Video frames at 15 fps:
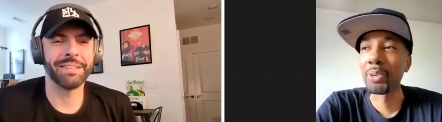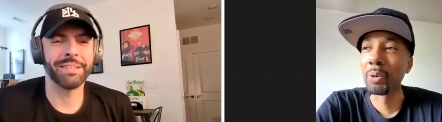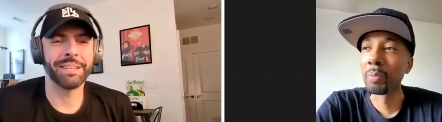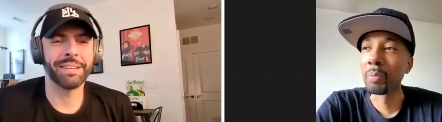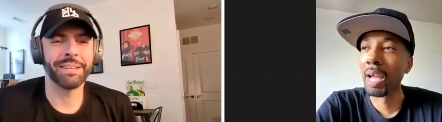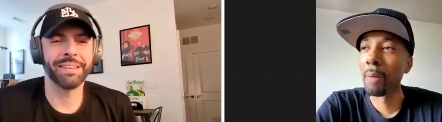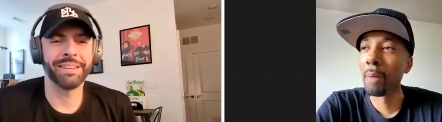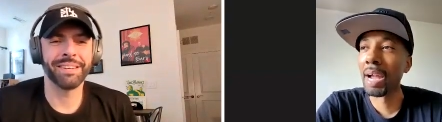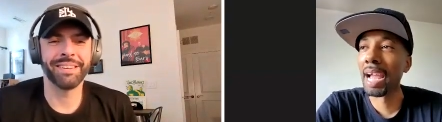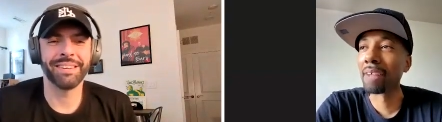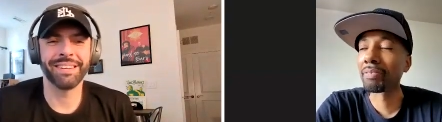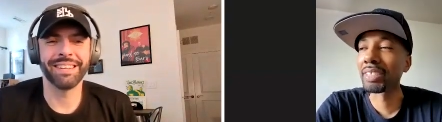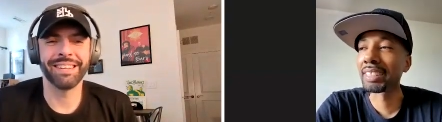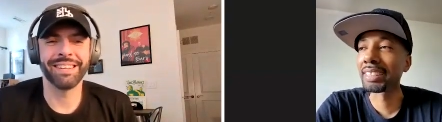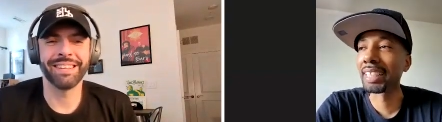Speaker 1: know, man. I might
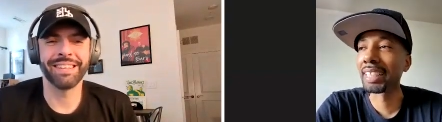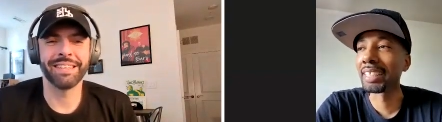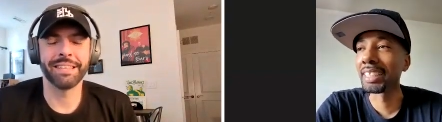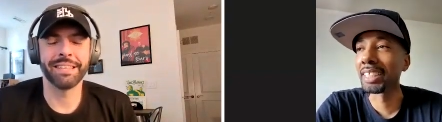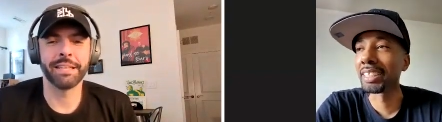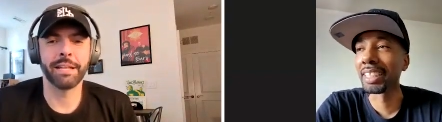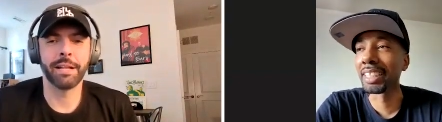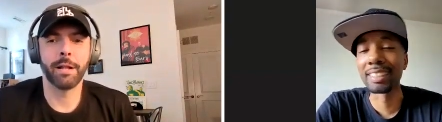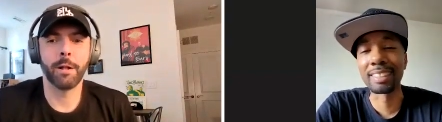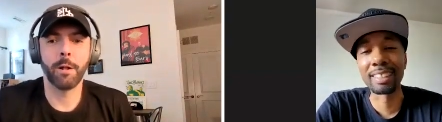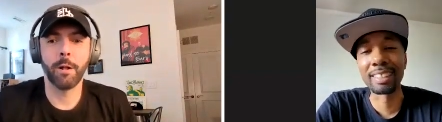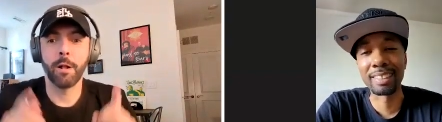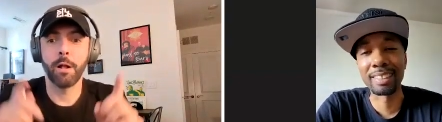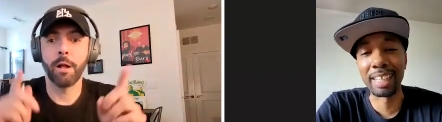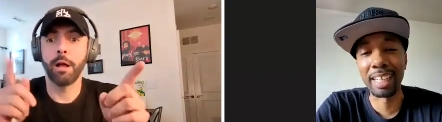have to say either Enta
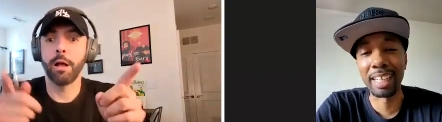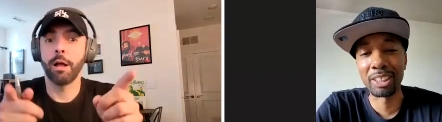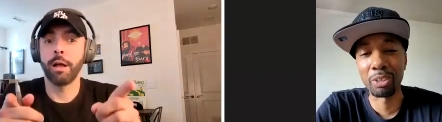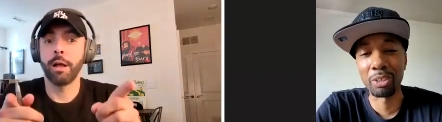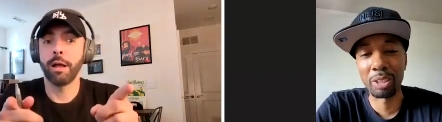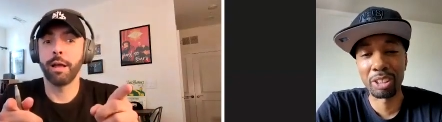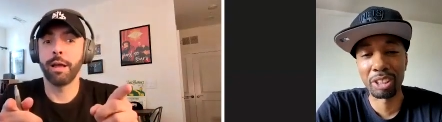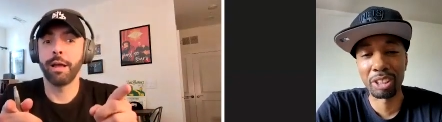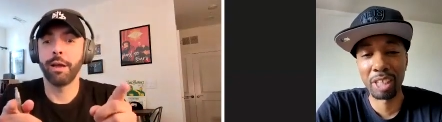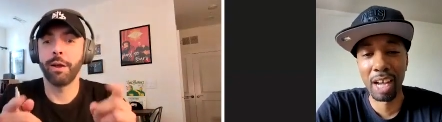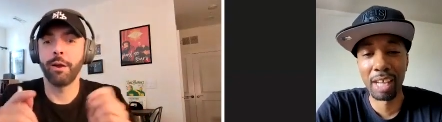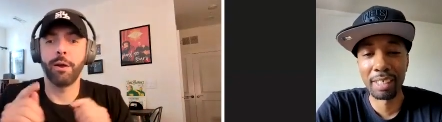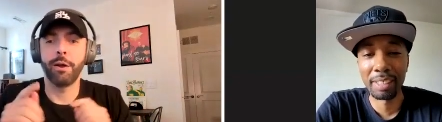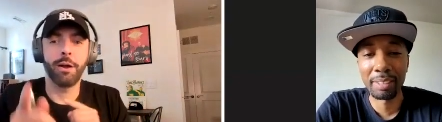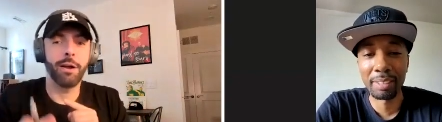da Stage or The
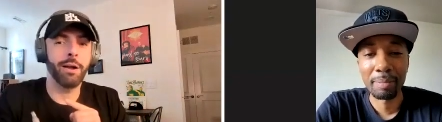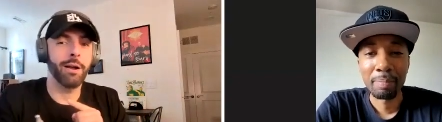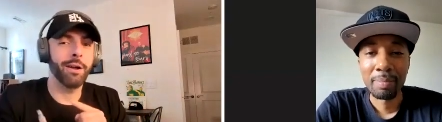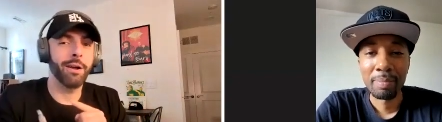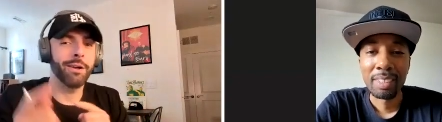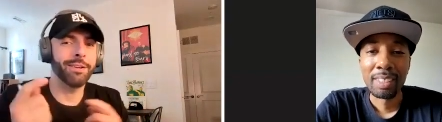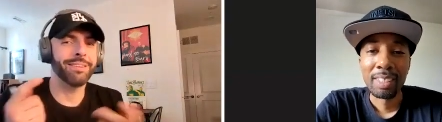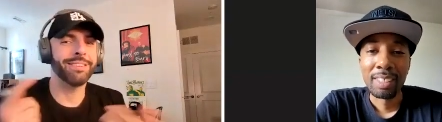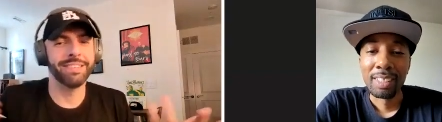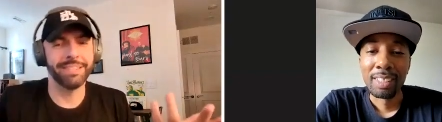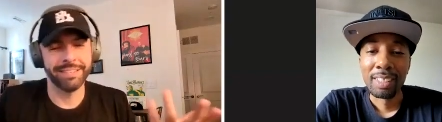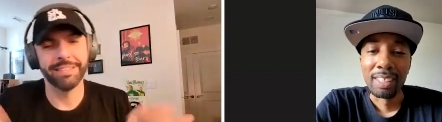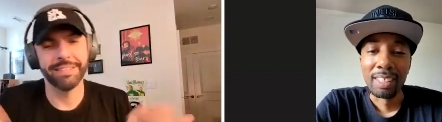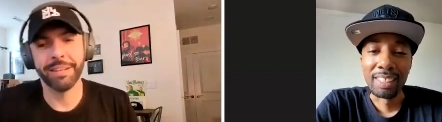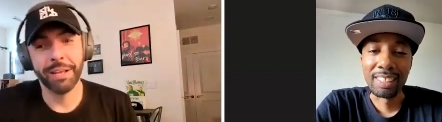Shining.
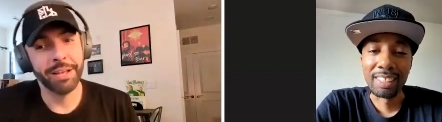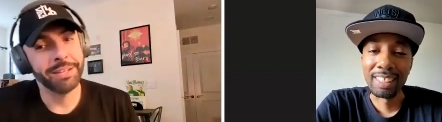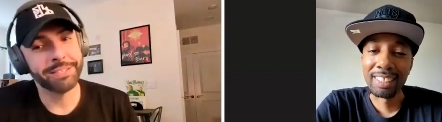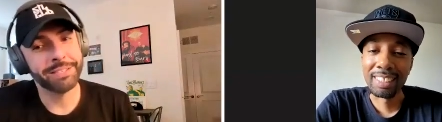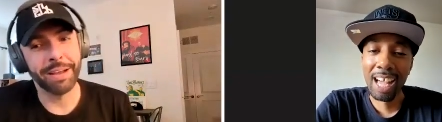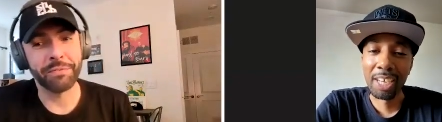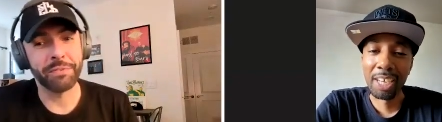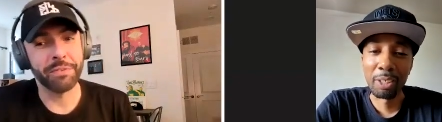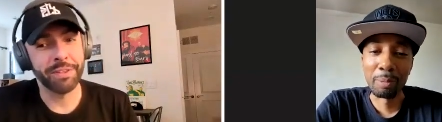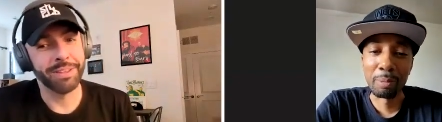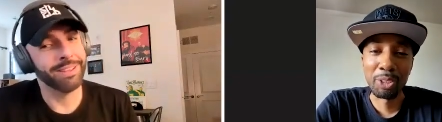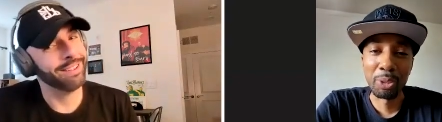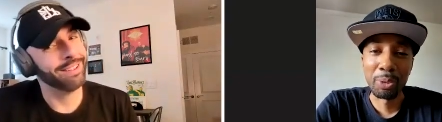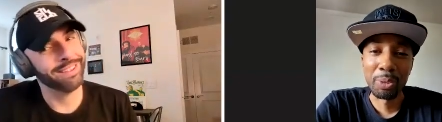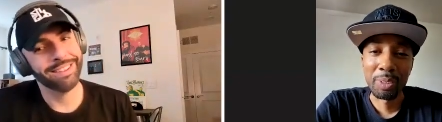It's it's out of them.
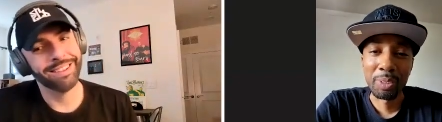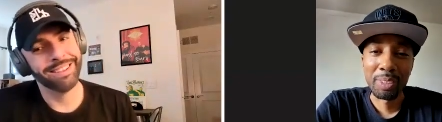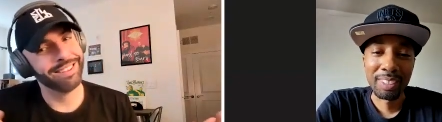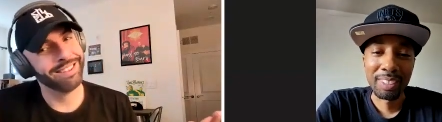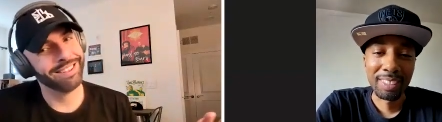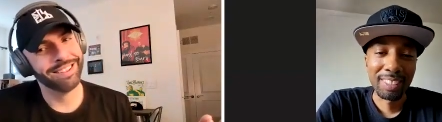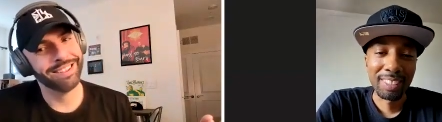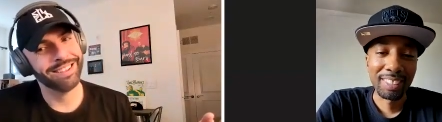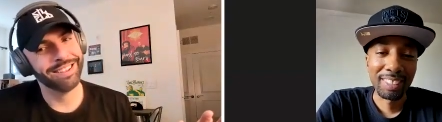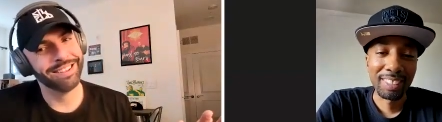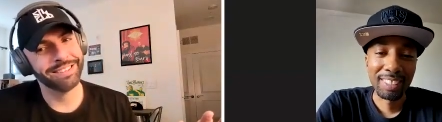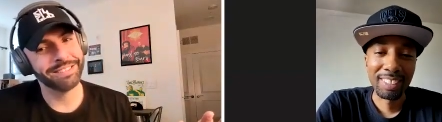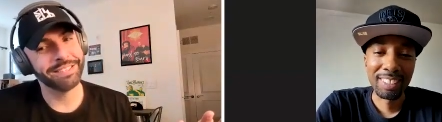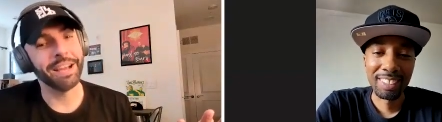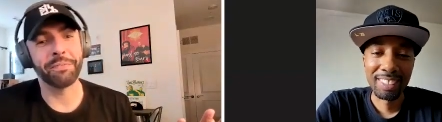
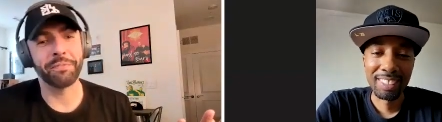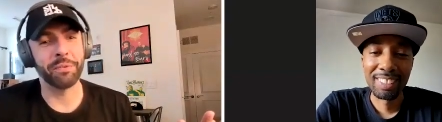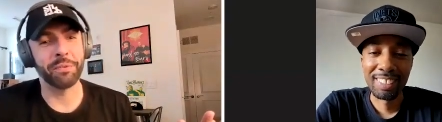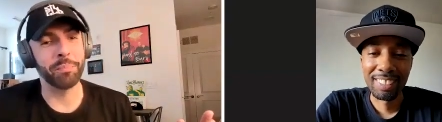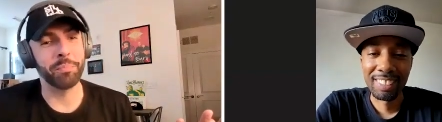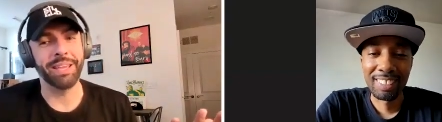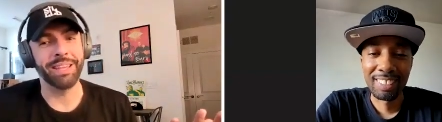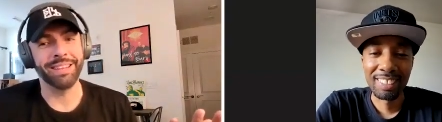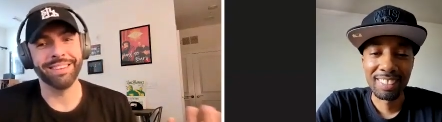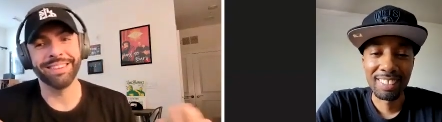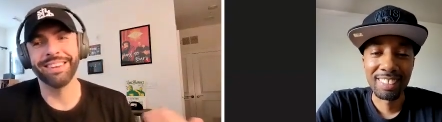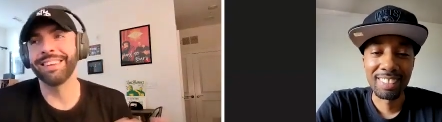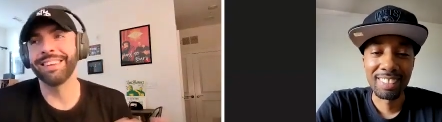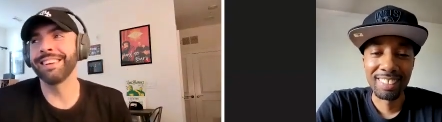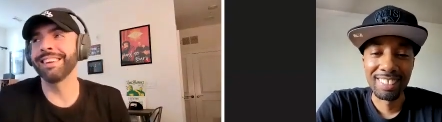
Speaker 2: Tough to beat.
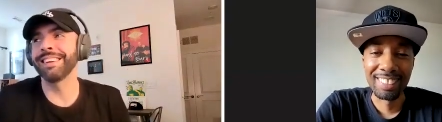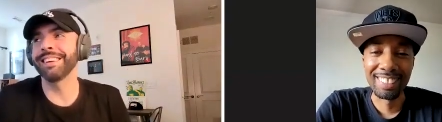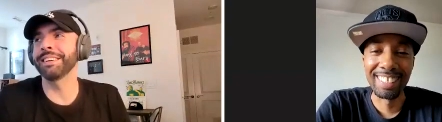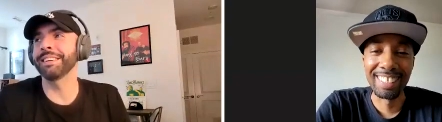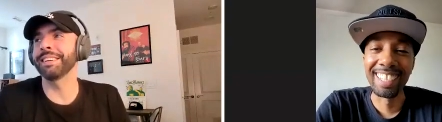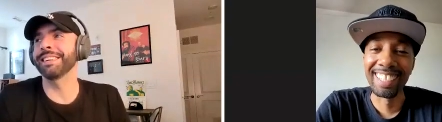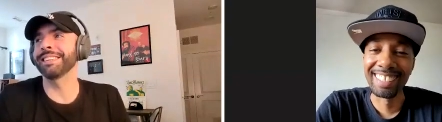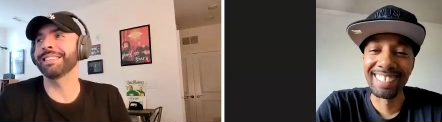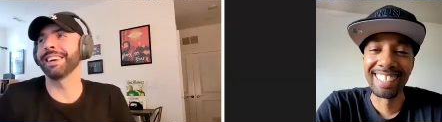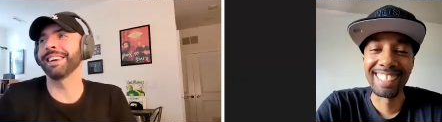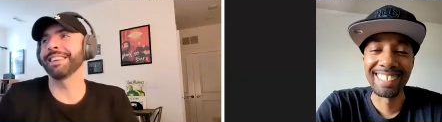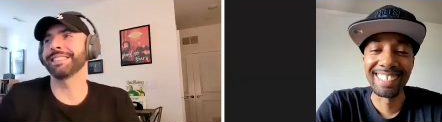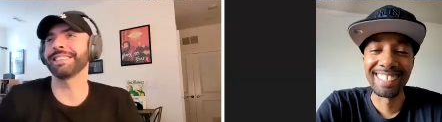Yeah, yeah.